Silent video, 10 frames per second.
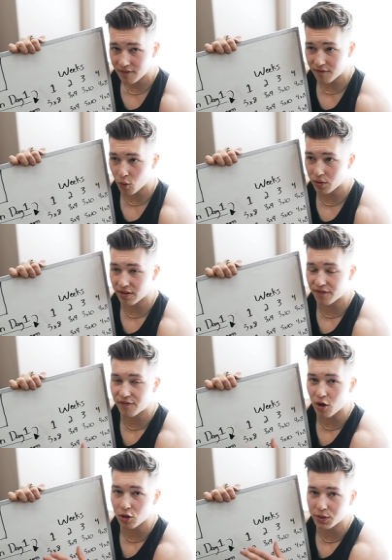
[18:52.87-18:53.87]
for the
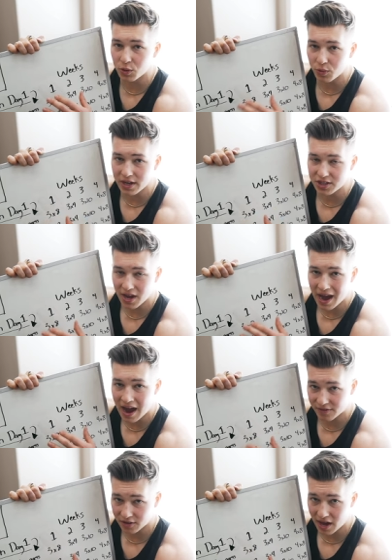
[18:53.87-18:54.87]
following weeks
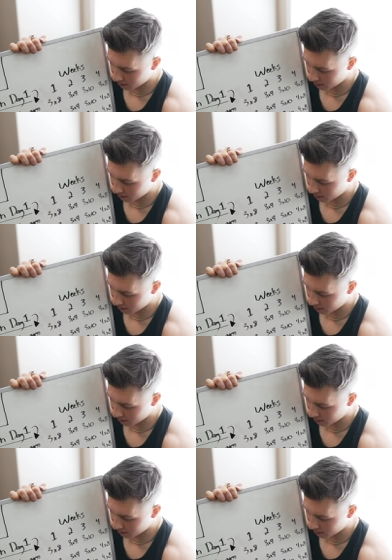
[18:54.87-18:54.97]
after that.